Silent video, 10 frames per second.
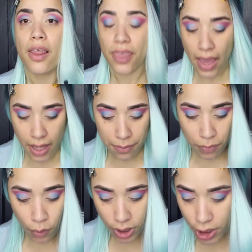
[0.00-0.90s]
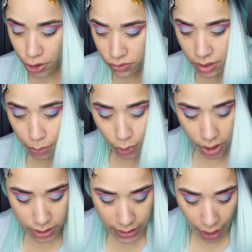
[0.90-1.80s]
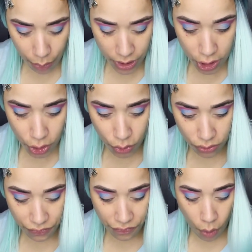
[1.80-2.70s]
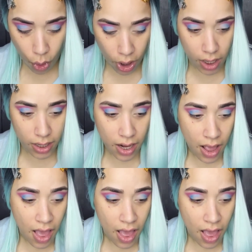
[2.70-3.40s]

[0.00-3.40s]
Then we're gonna use the brush that we used for